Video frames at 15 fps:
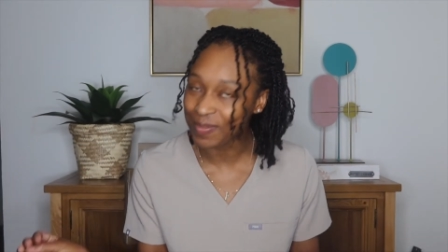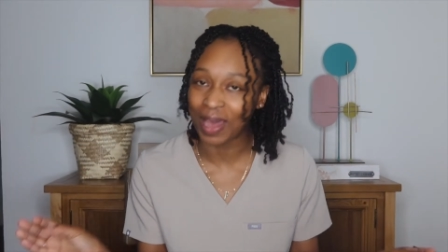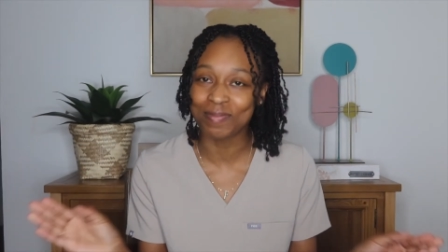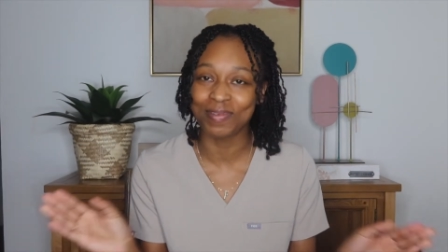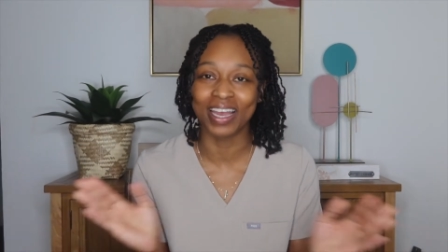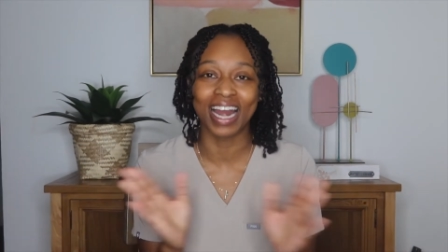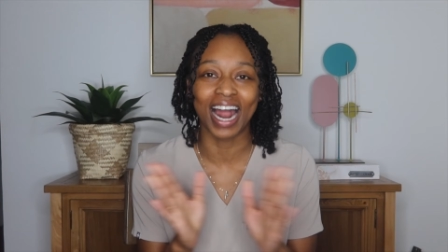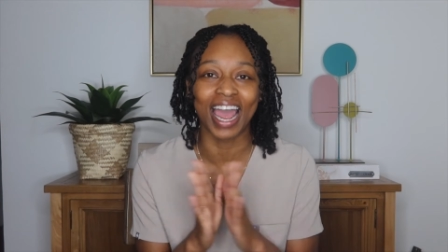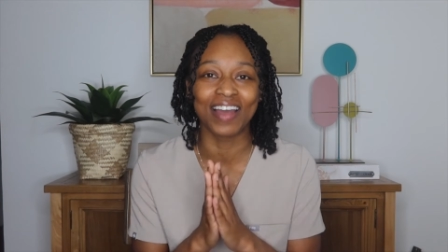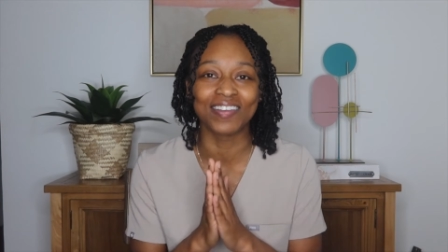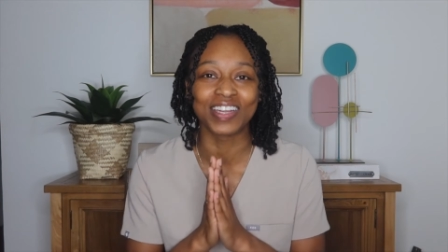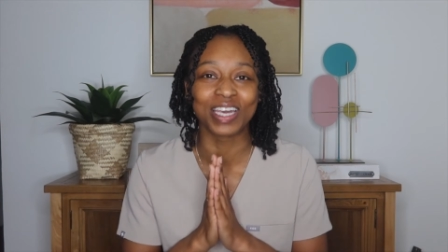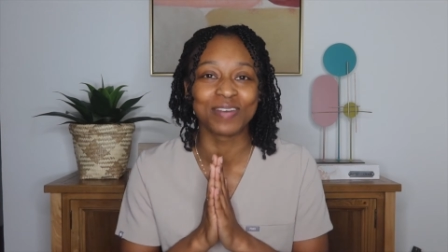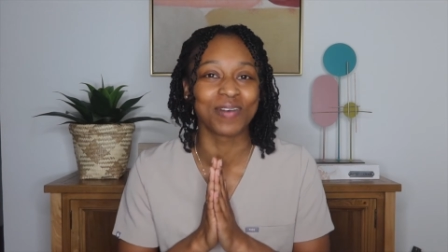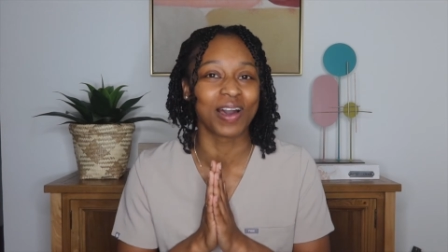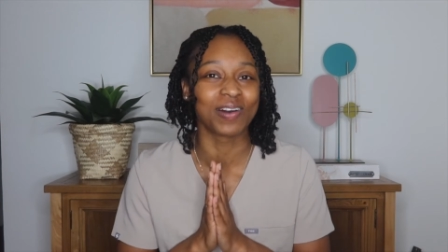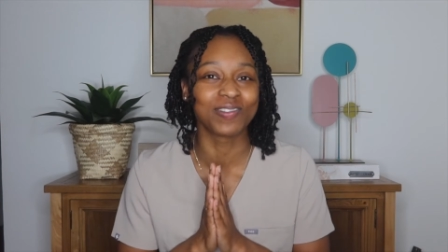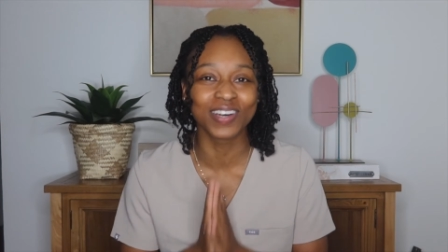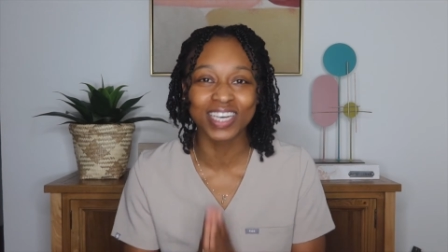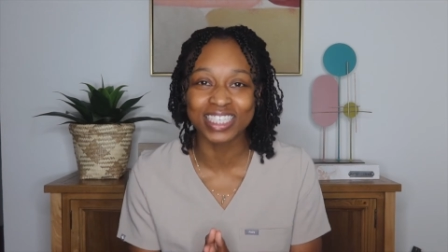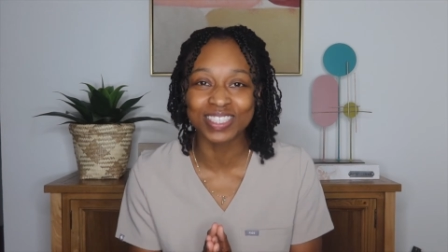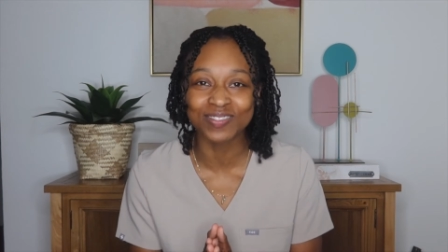I may not have to get my
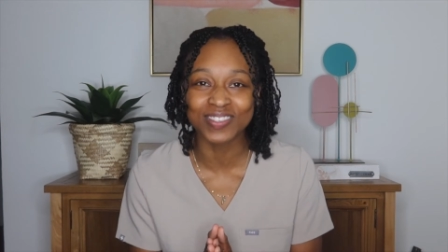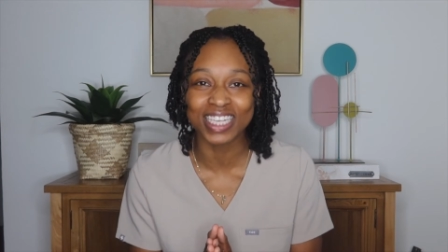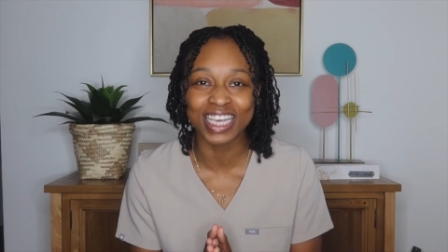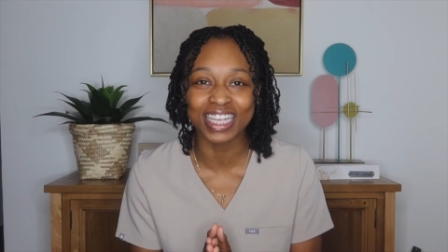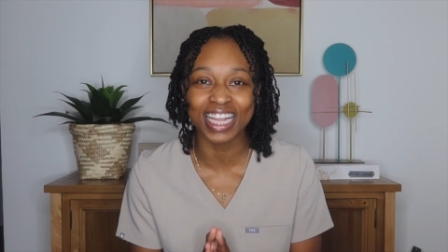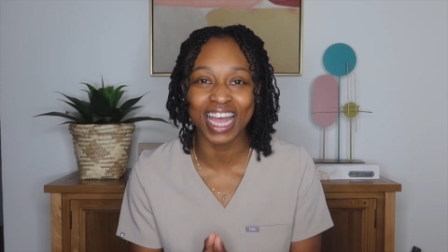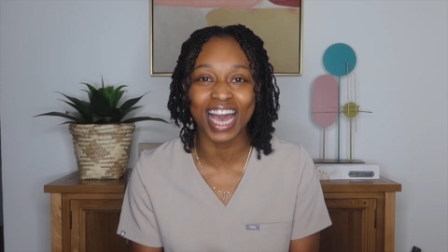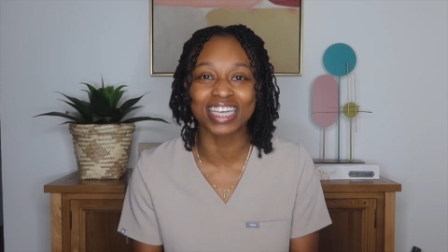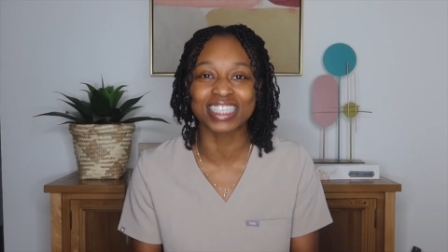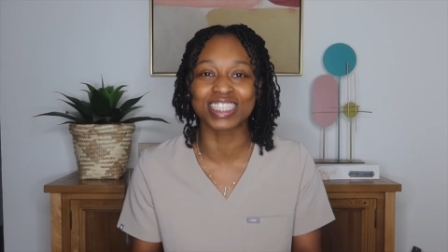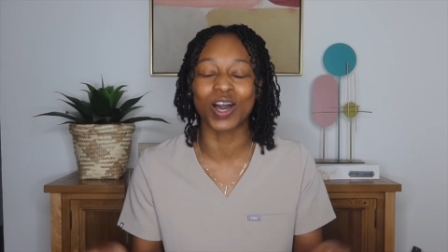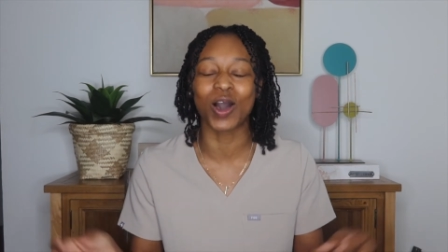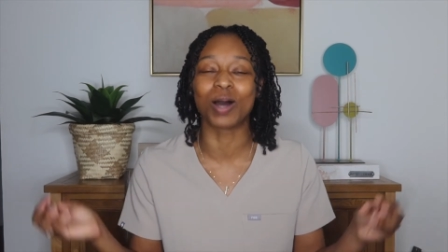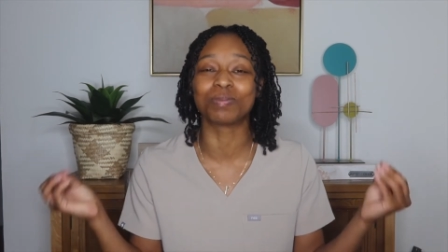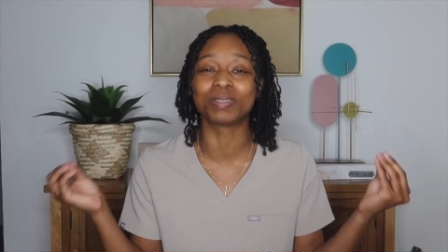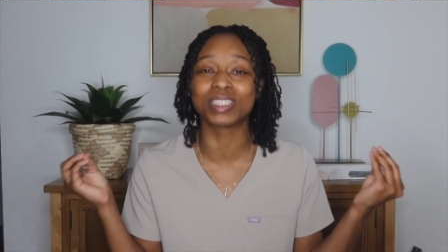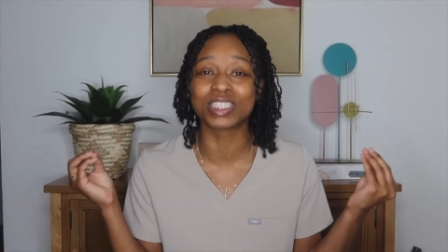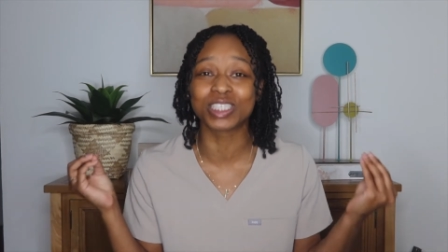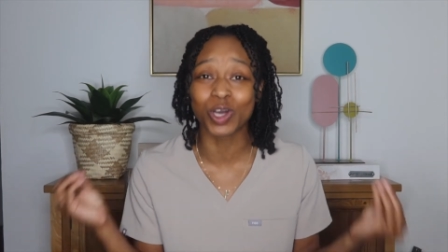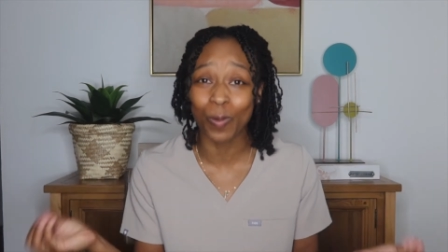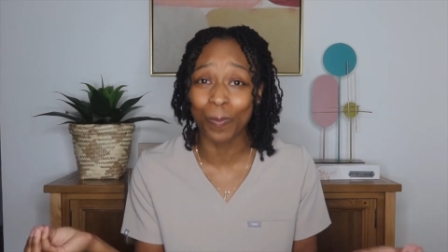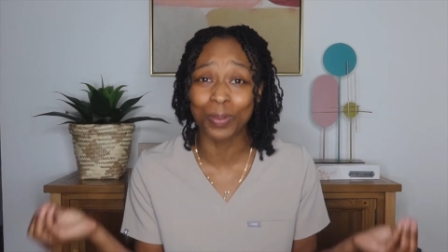wisdom teeth out, so I'm
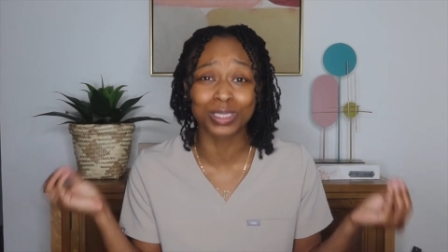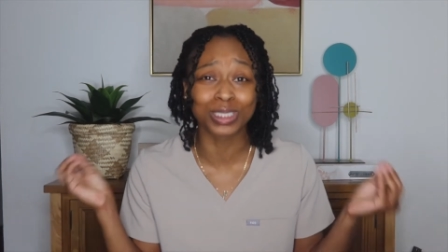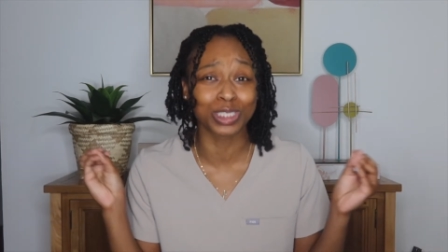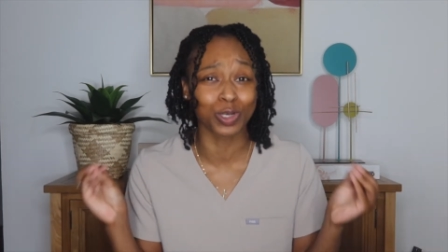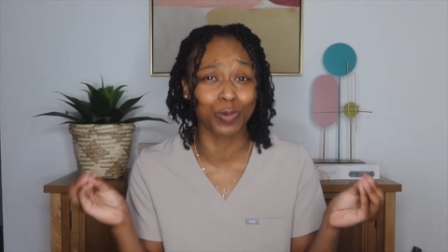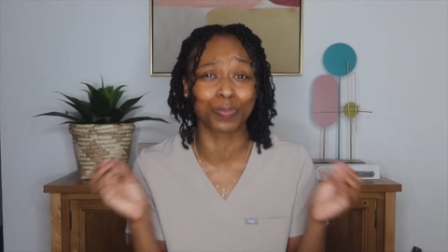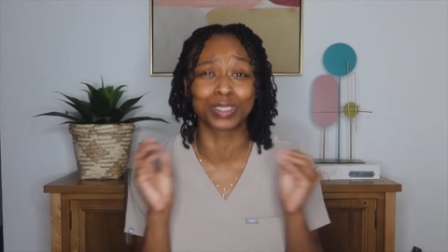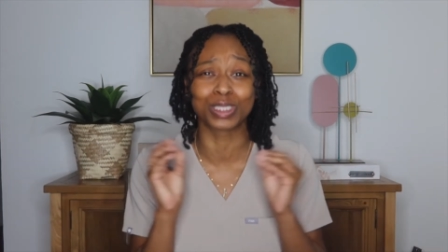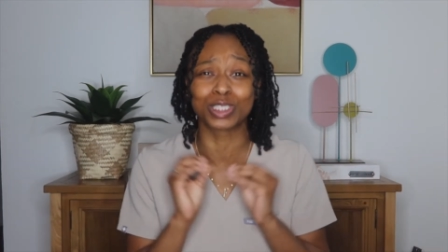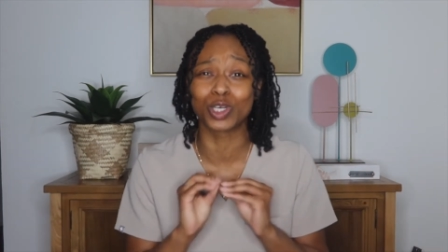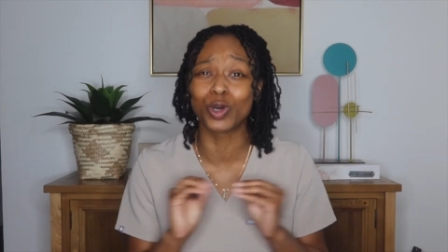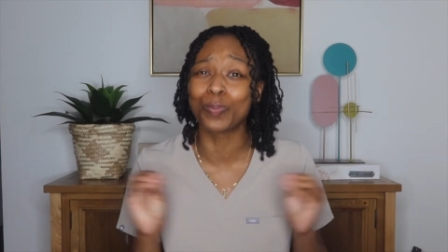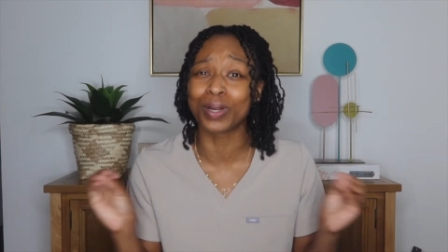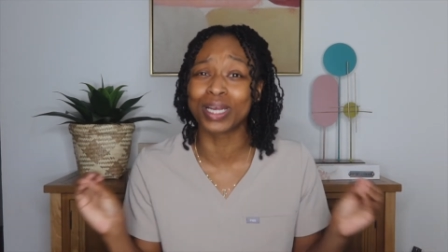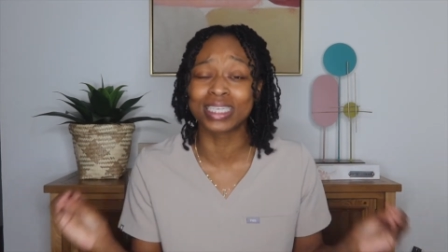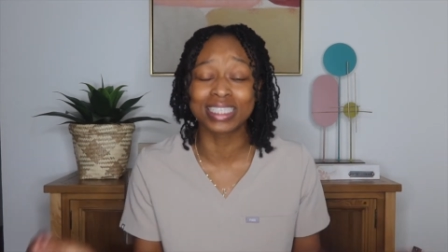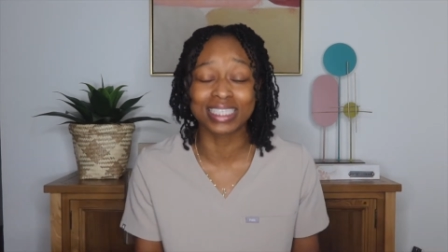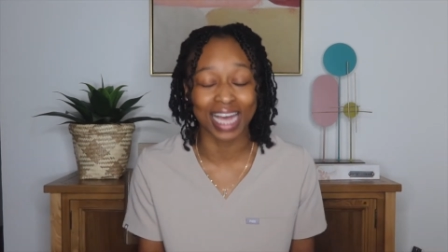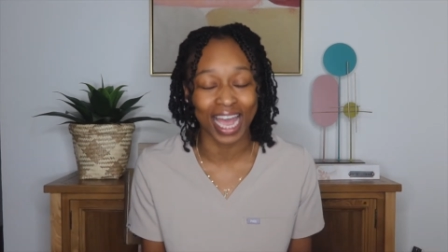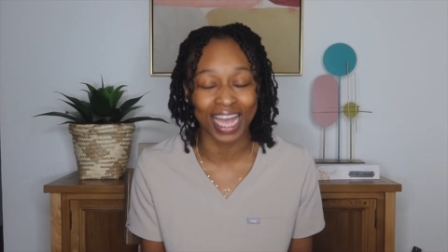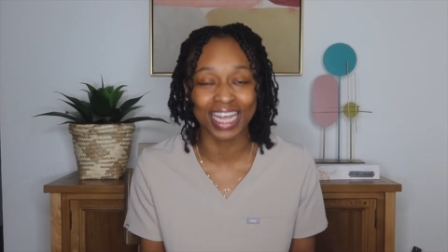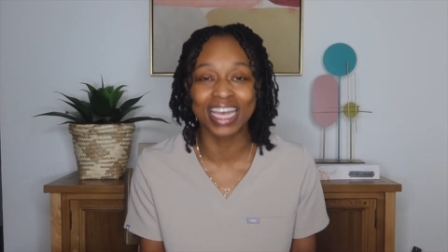super, super, super
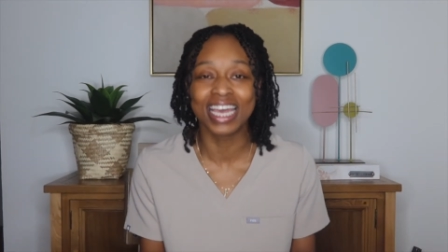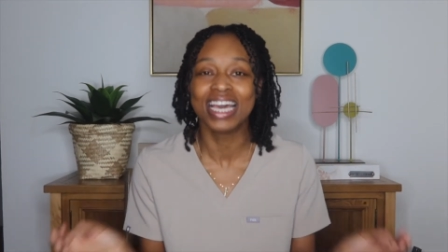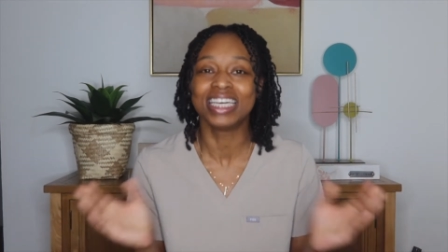excited